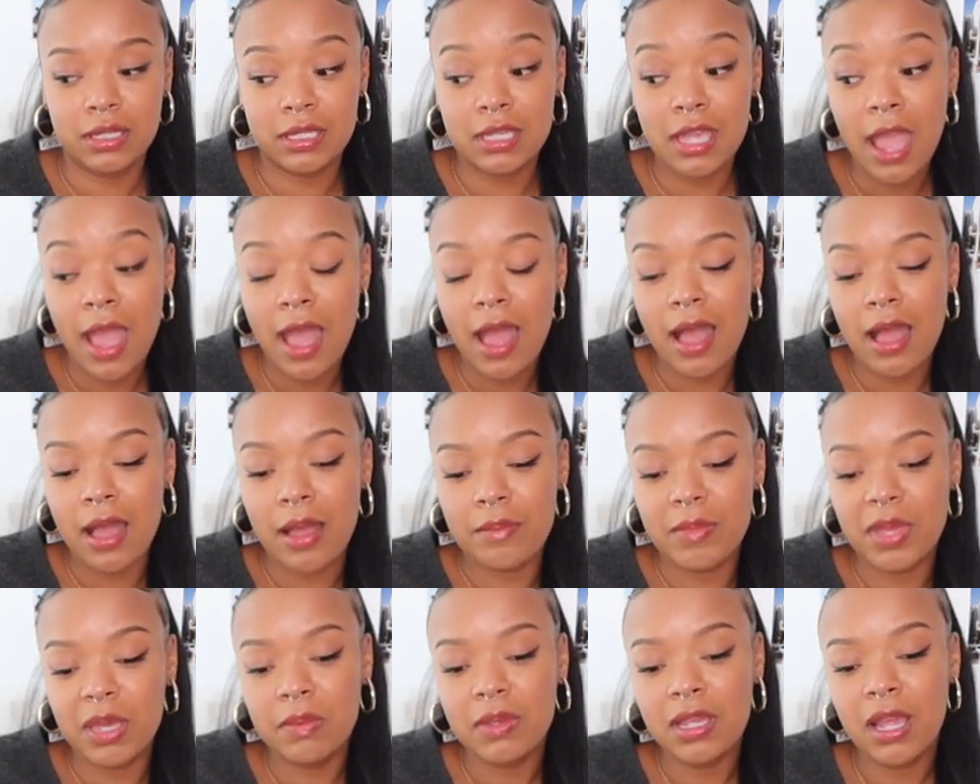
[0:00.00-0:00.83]

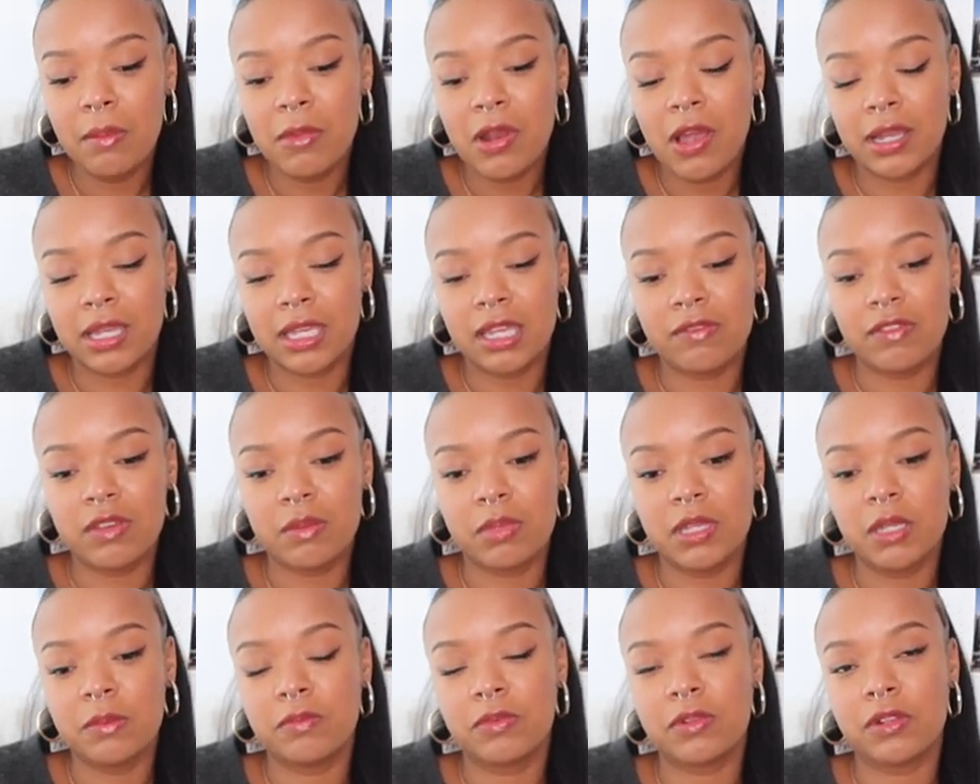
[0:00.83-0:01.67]
yeah maybe i'm not
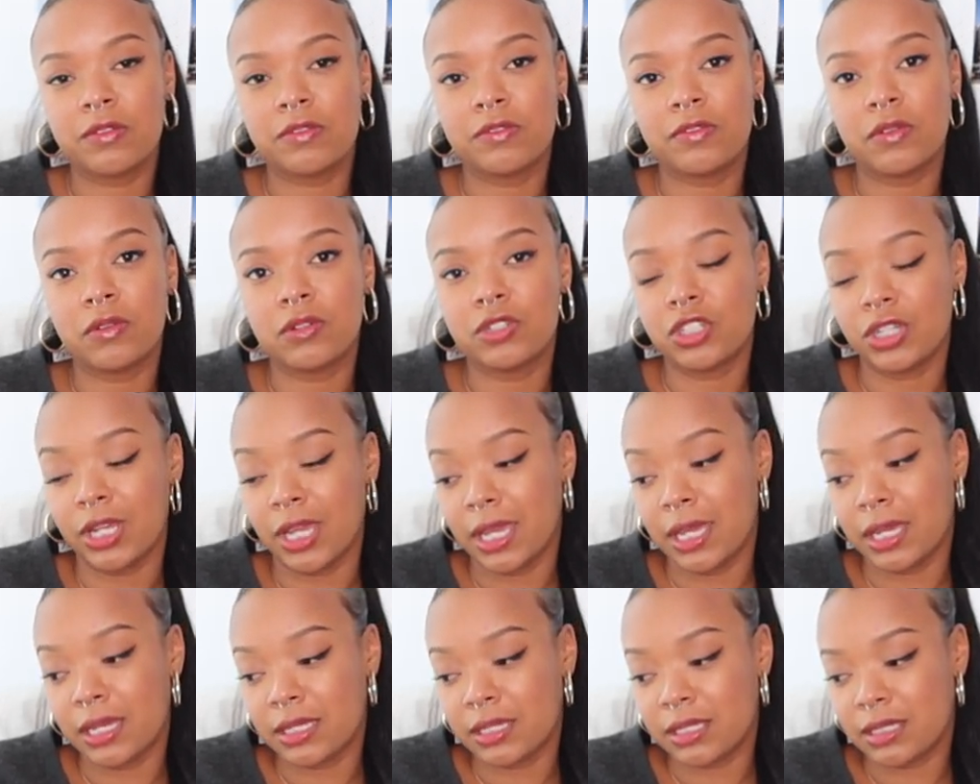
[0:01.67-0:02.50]
giving people a full
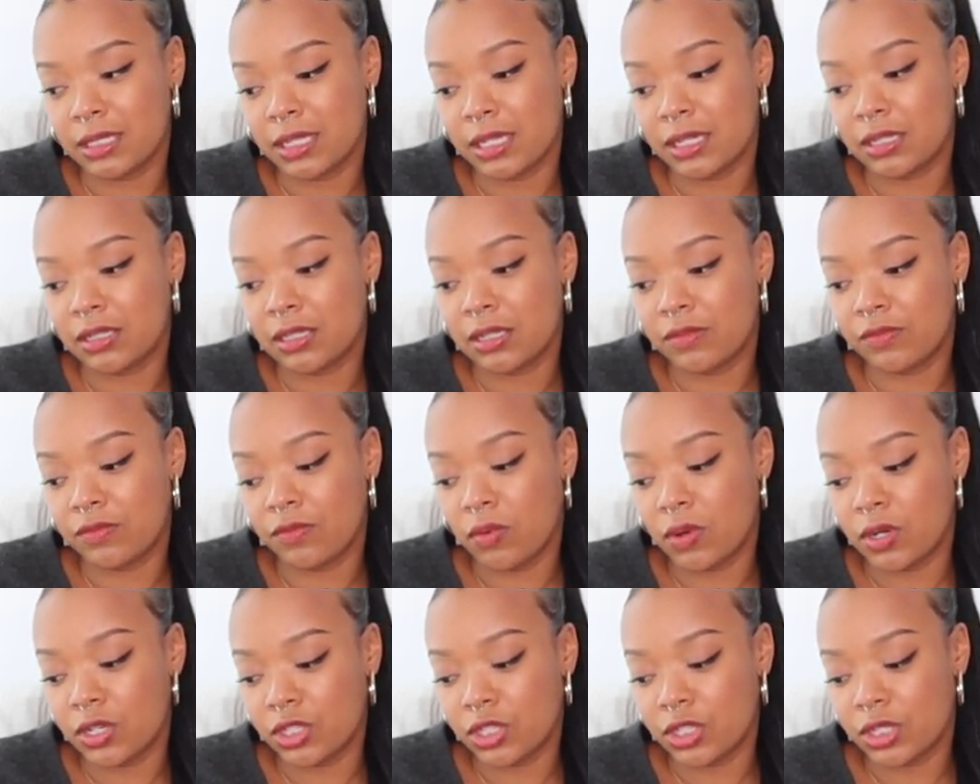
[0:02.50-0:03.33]
chance and it's
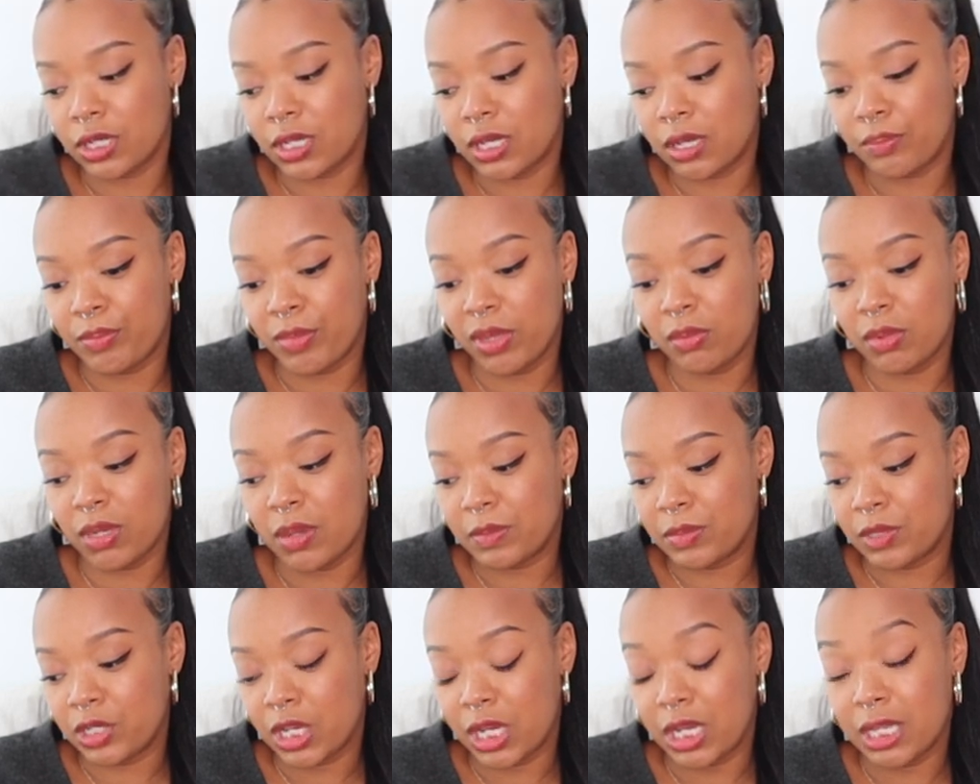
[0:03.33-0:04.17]
unfortunate maybe
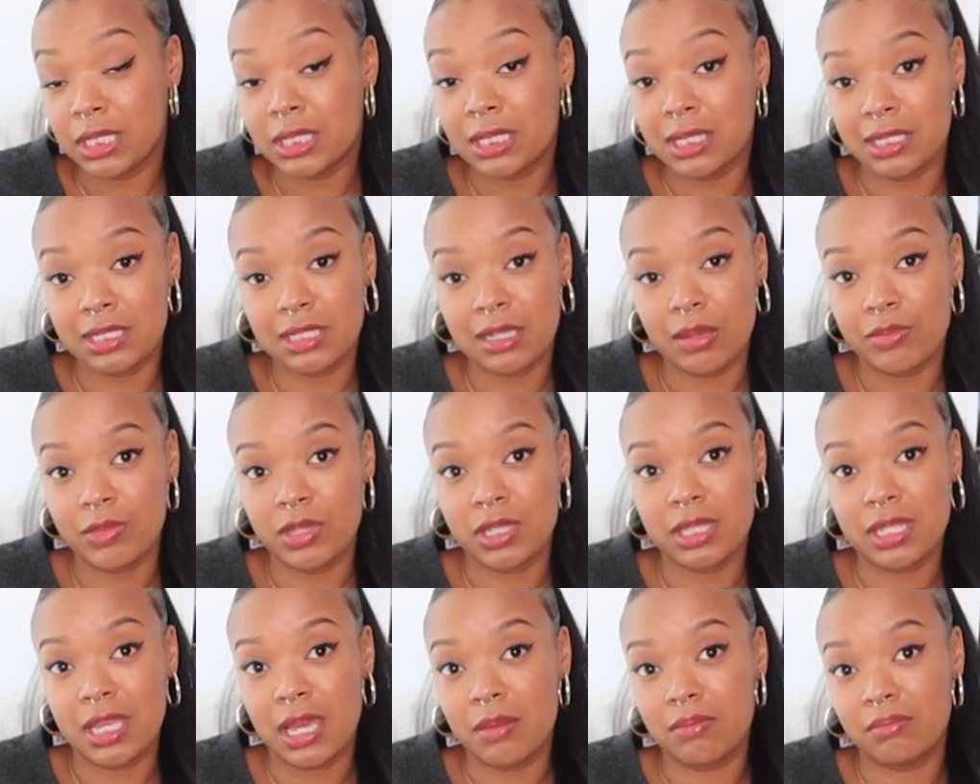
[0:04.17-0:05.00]
i'm chasing
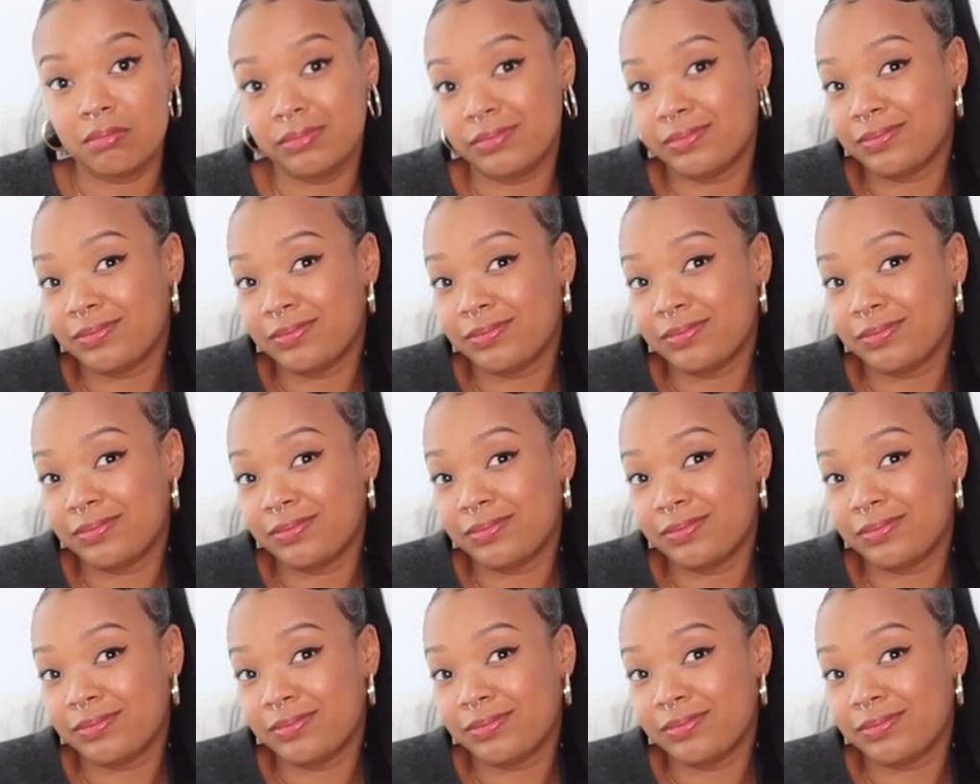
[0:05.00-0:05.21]
something that